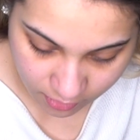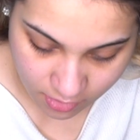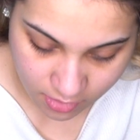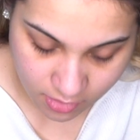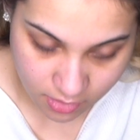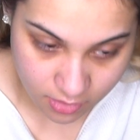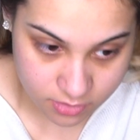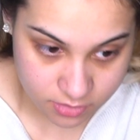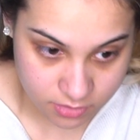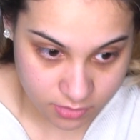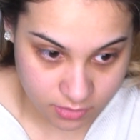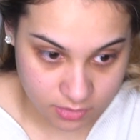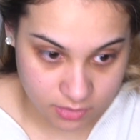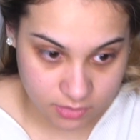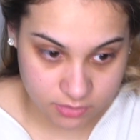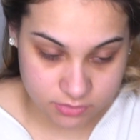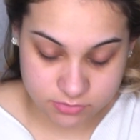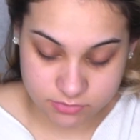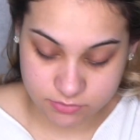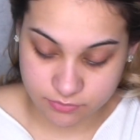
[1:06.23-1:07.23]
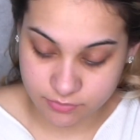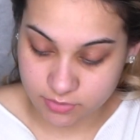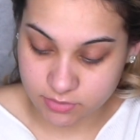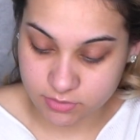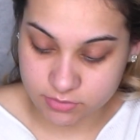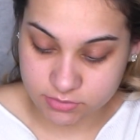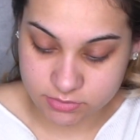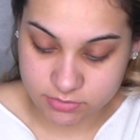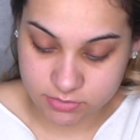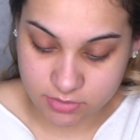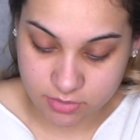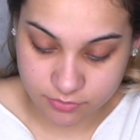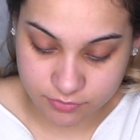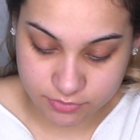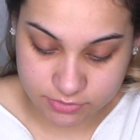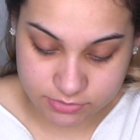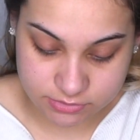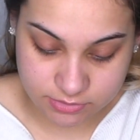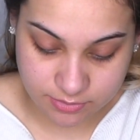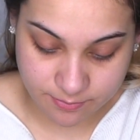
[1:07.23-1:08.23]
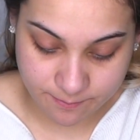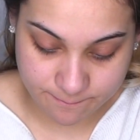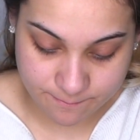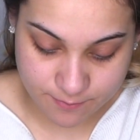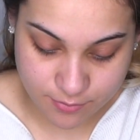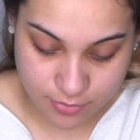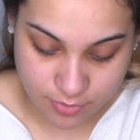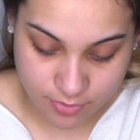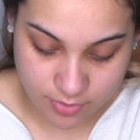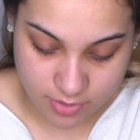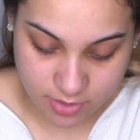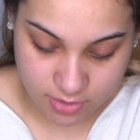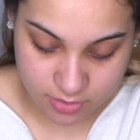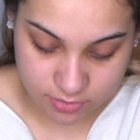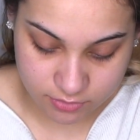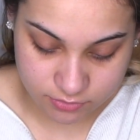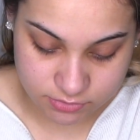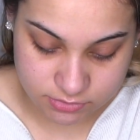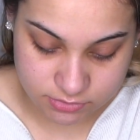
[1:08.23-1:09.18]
This is Benefit Browvo Conditioner